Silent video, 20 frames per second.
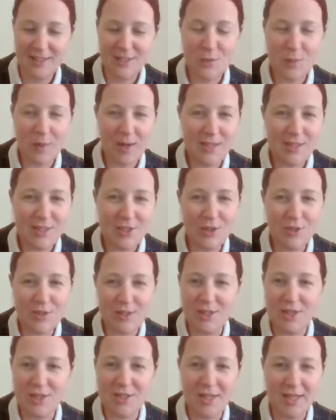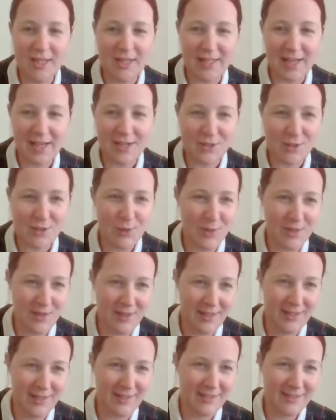20 odd years in Glasgow
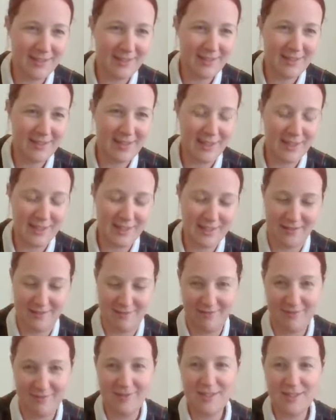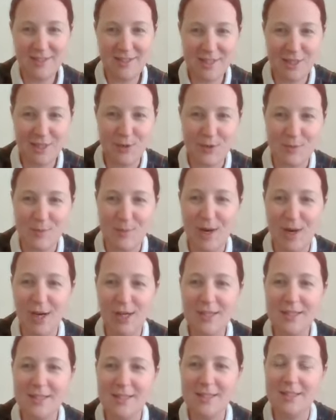in sales and
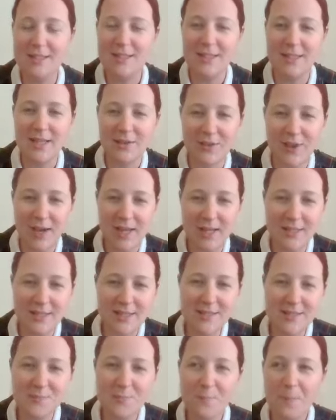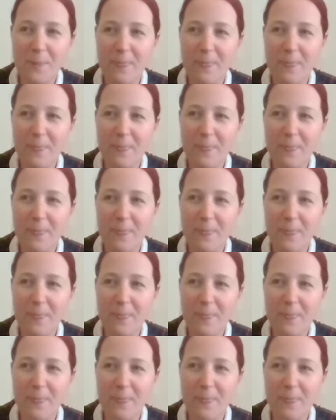marketing and events